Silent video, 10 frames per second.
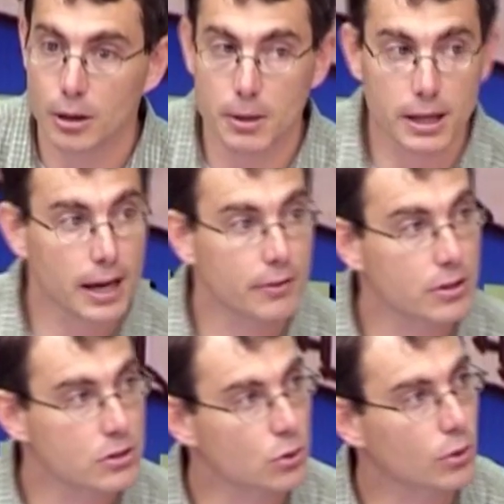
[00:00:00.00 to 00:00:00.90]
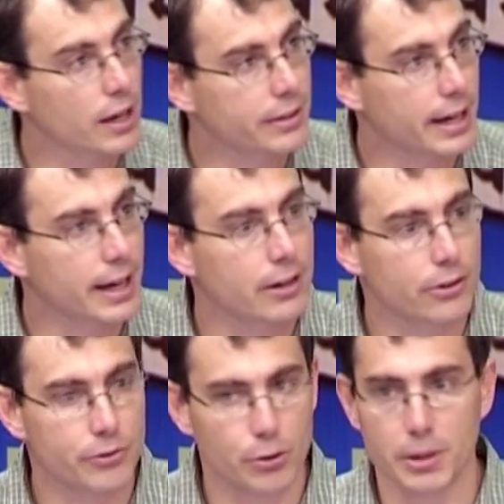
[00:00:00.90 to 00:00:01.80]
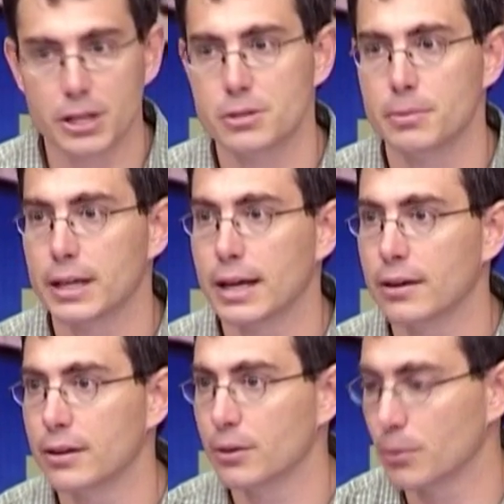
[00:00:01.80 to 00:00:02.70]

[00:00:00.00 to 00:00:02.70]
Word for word: about having to store out the header information about how the